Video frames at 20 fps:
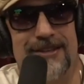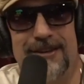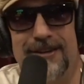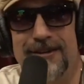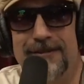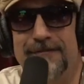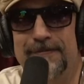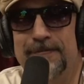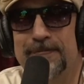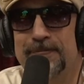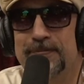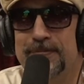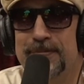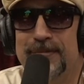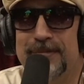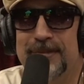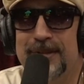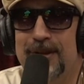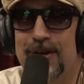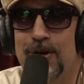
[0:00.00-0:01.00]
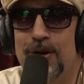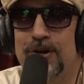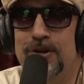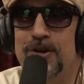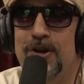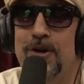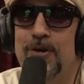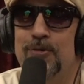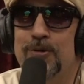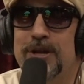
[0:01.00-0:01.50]
Um, or
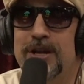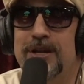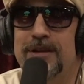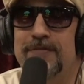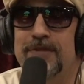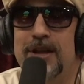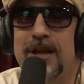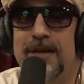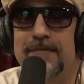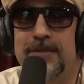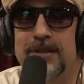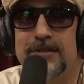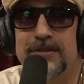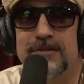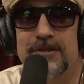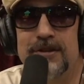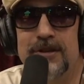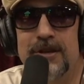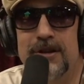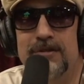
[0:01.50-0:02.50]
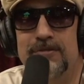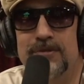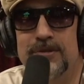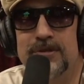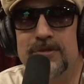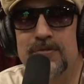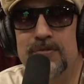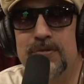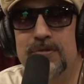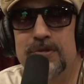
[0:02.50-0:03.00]
no, we didn't even have that song yet. It
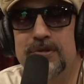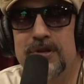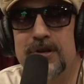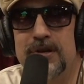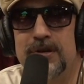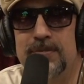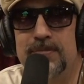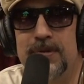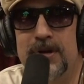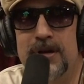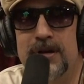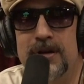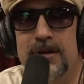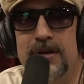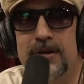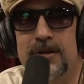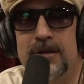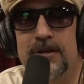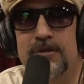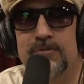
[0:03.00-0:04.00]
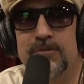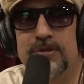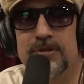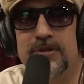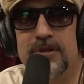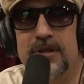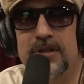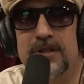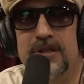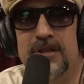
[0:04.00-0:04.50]
was we were talking about. Uh, it
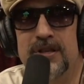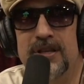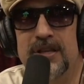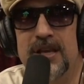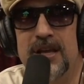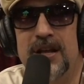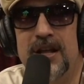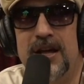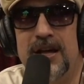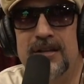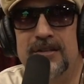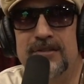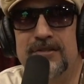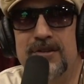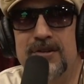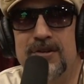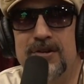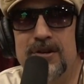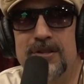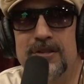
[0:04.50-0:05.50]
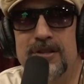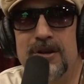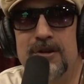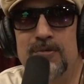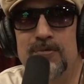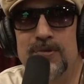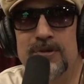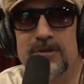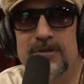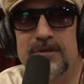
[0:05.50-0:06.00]
was uh, the get high song on there
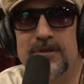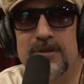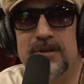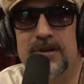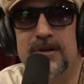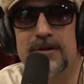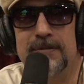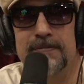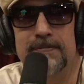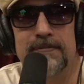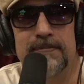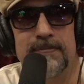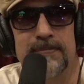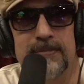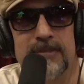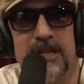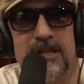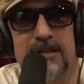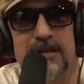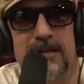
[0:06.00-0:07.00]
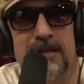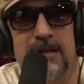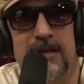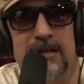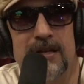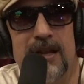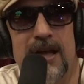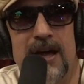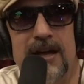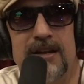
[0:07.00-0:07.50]
was um,
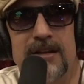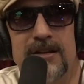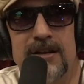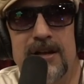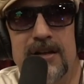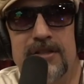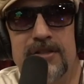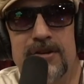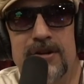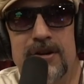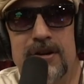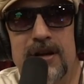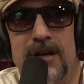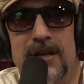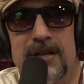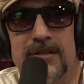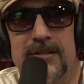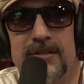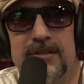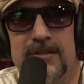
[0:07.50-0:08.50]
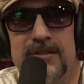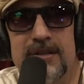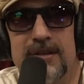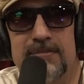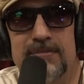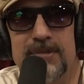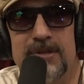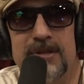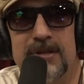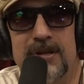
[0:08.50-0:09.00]
light another and
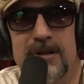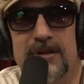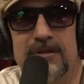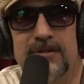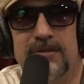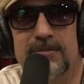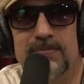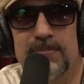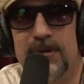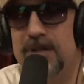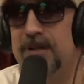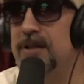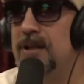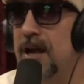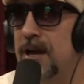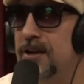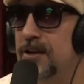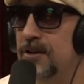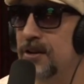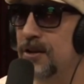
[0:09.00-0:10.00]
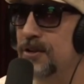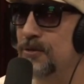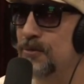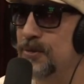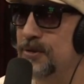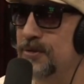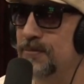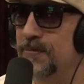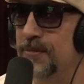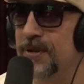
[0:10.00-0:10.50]
something else, but light another
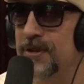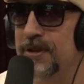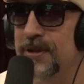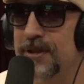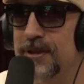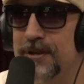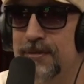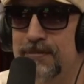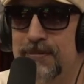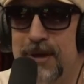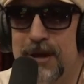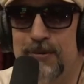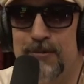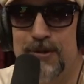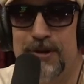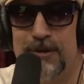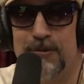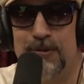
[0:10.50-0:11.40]
was a mm. main hmm. one.